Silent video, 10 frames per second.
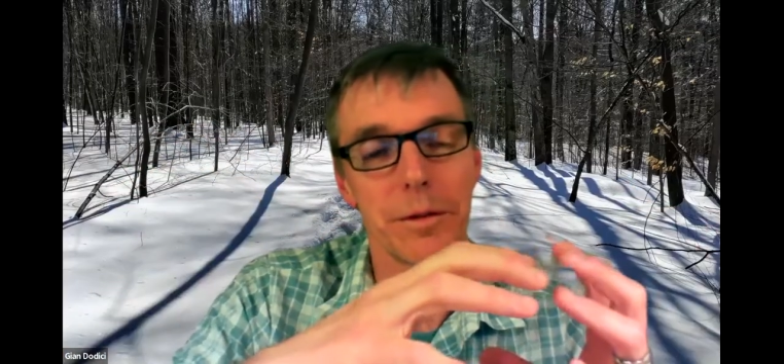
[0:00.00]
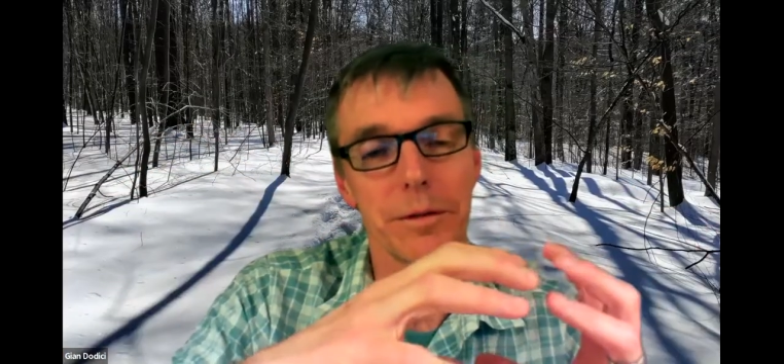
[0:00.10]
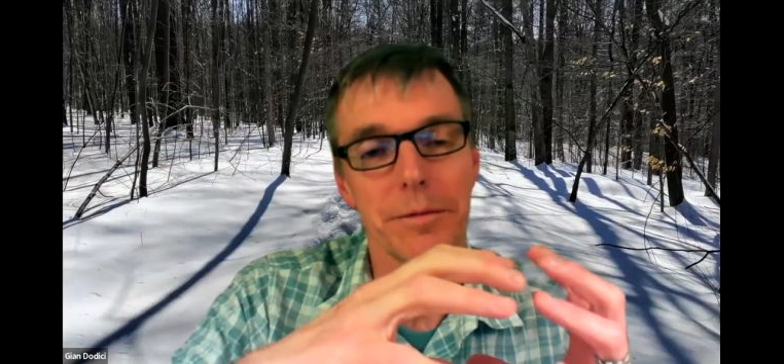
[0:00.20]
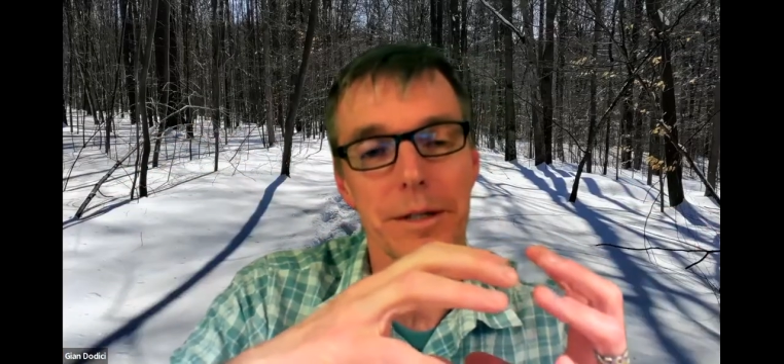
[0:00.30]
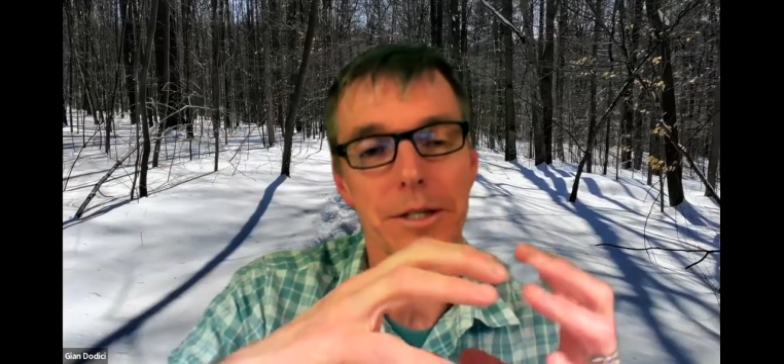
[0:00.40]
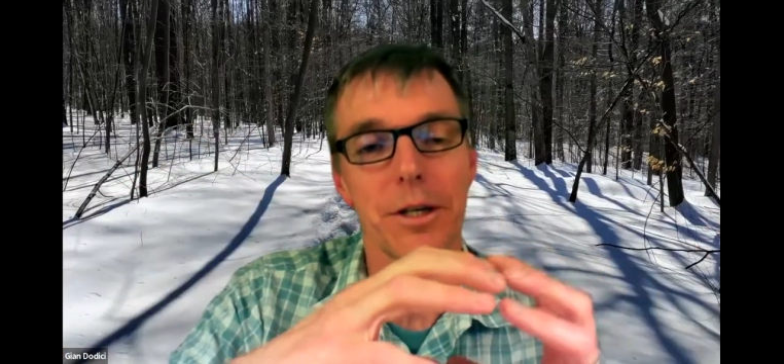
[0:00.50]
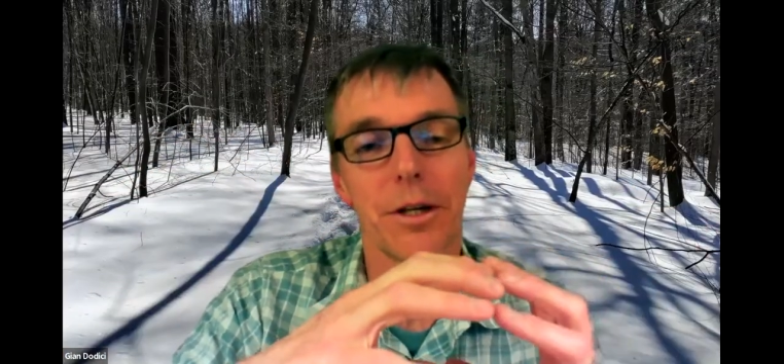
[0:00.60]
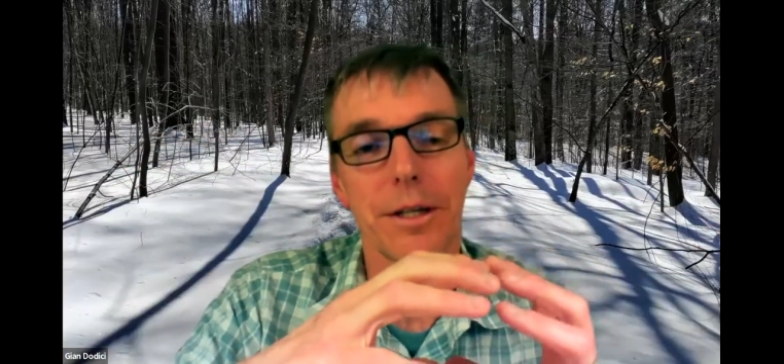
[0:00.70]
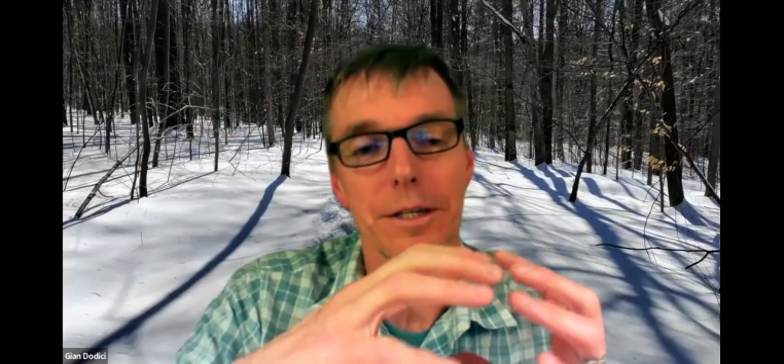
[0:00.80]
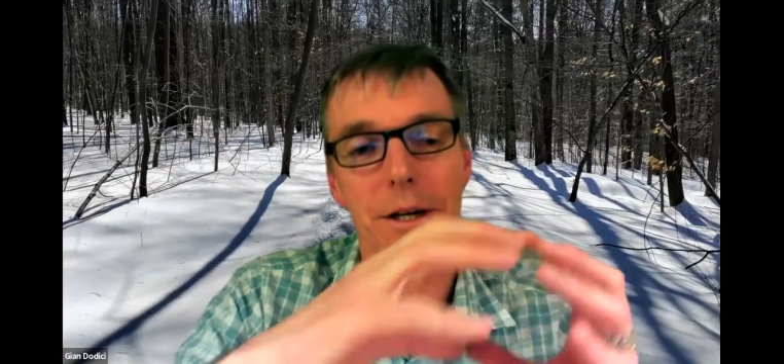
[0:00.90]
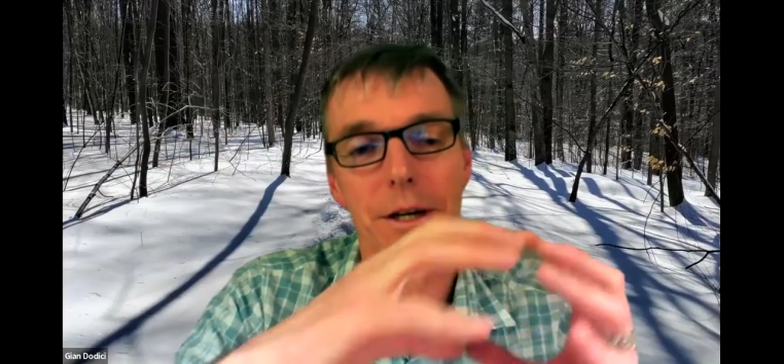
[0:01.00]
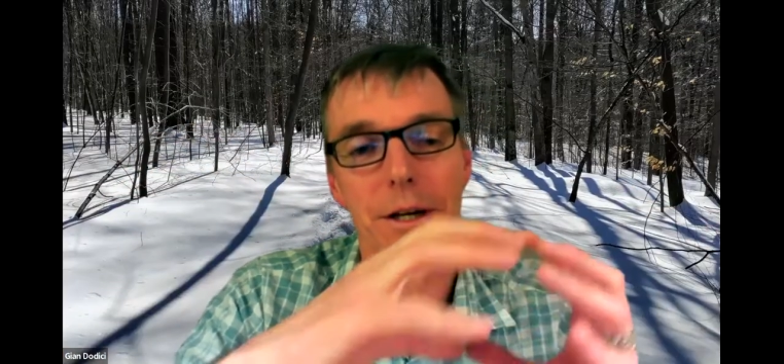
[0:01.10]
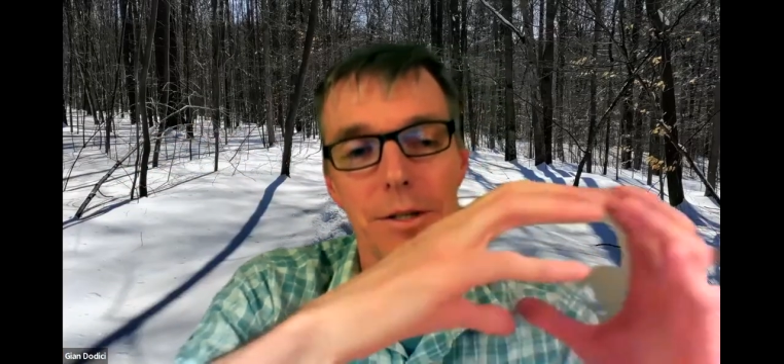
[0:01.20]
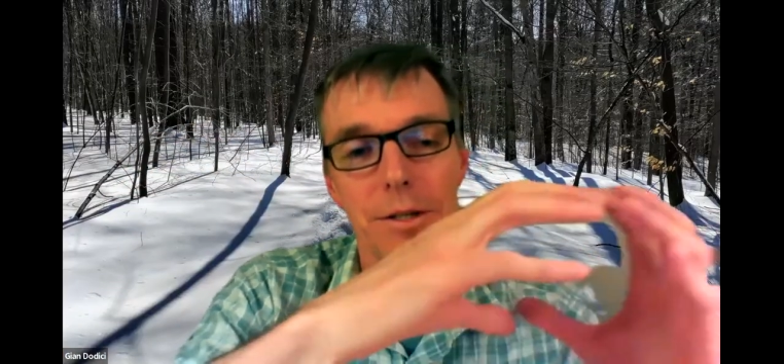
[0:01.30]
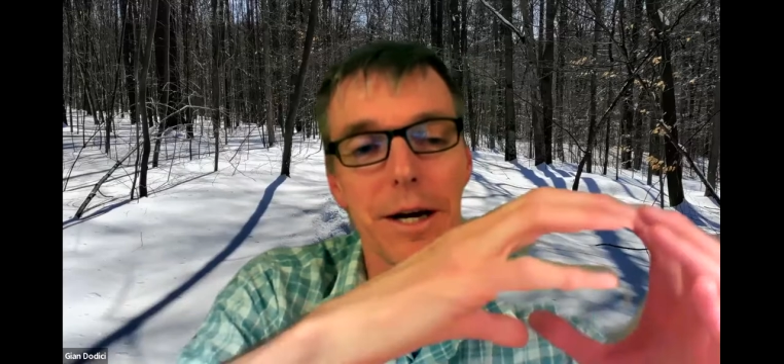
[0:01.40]
we'll install these
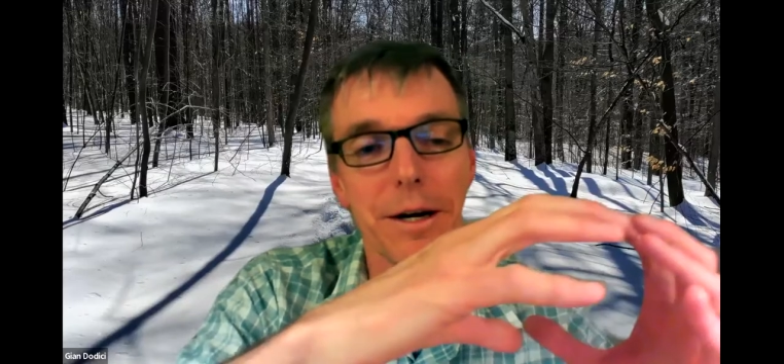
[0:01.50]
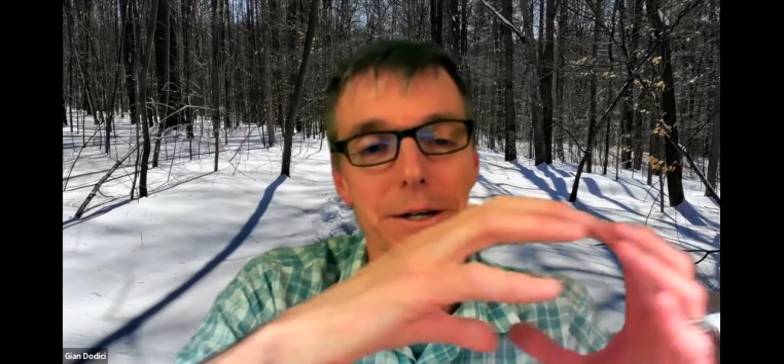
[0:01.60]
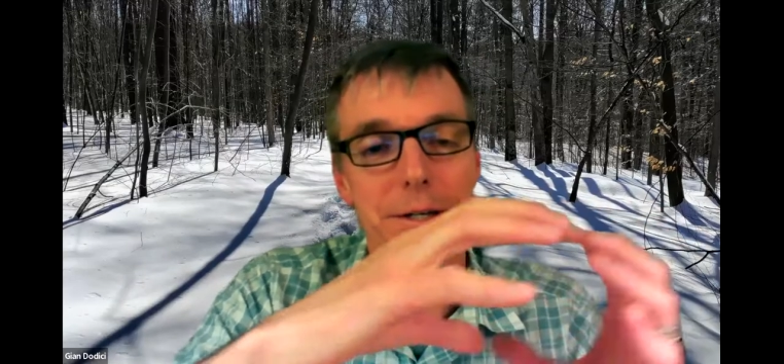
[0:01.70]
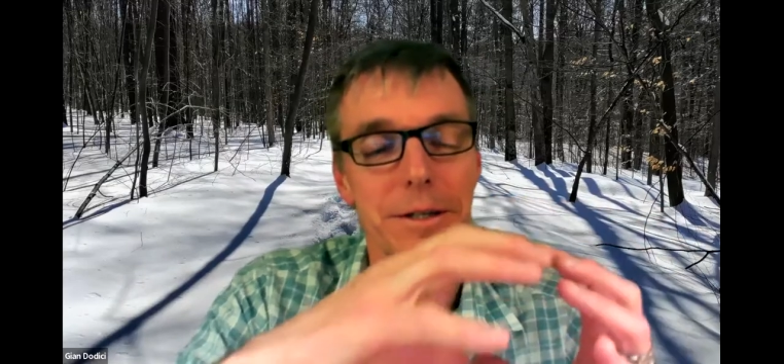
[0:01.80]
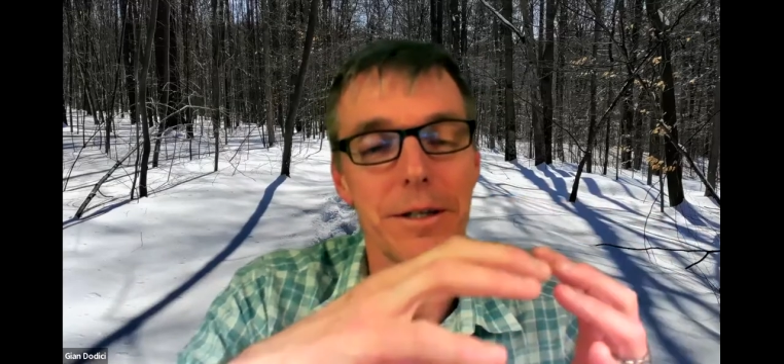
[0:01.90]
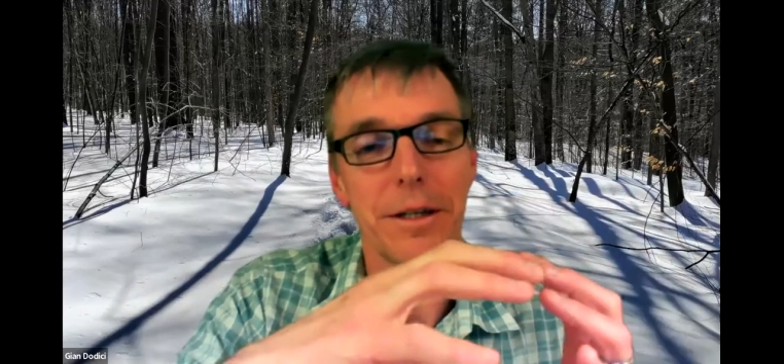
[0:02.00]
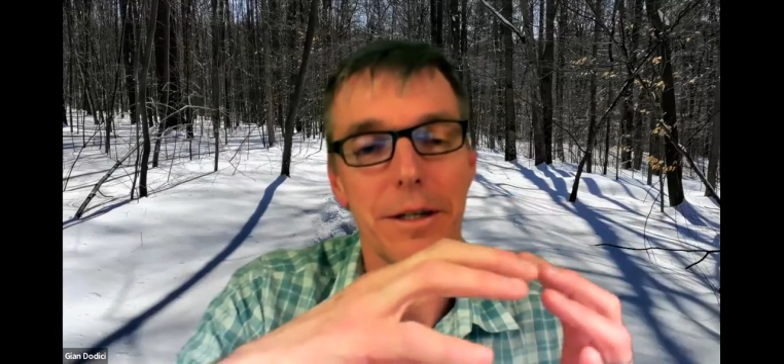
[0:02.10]
logs as pairs